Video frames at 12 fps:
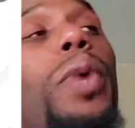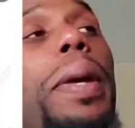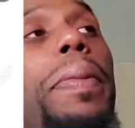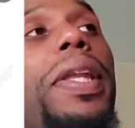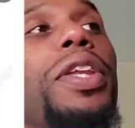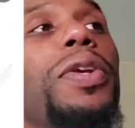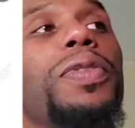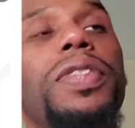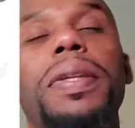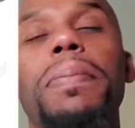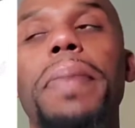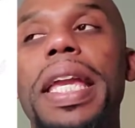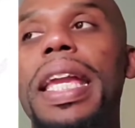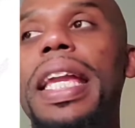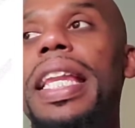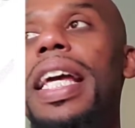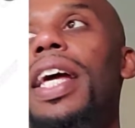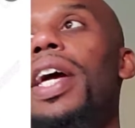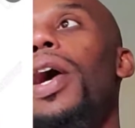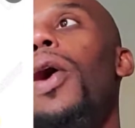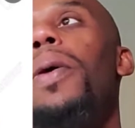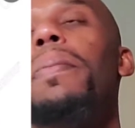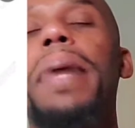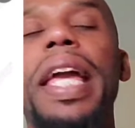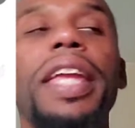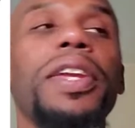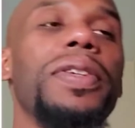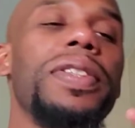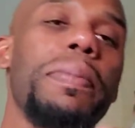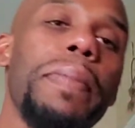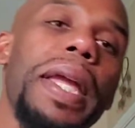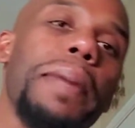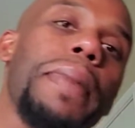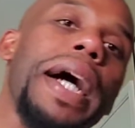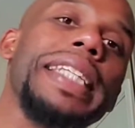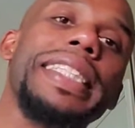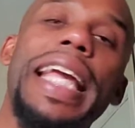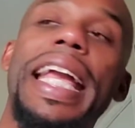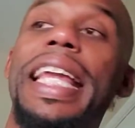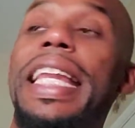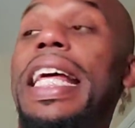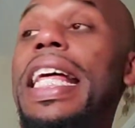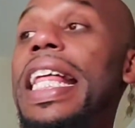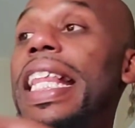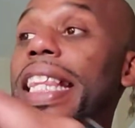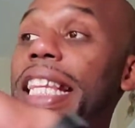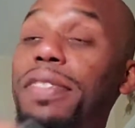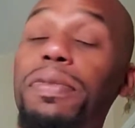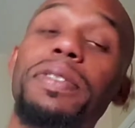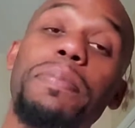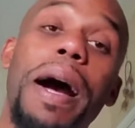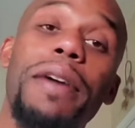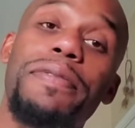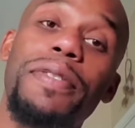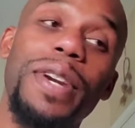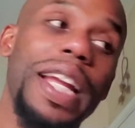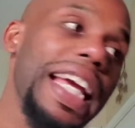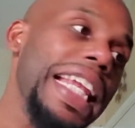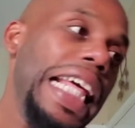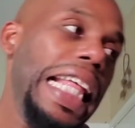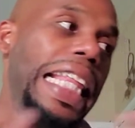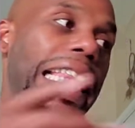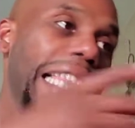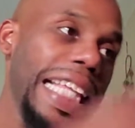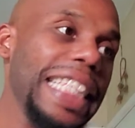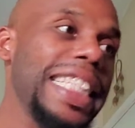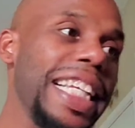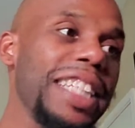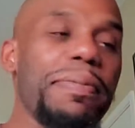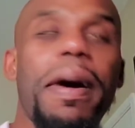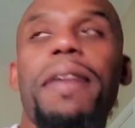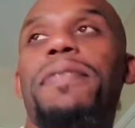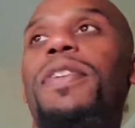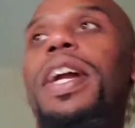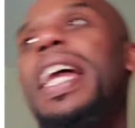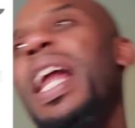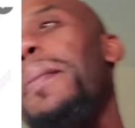women used to mean or men used to mean by saying this was my friend, this is my friend.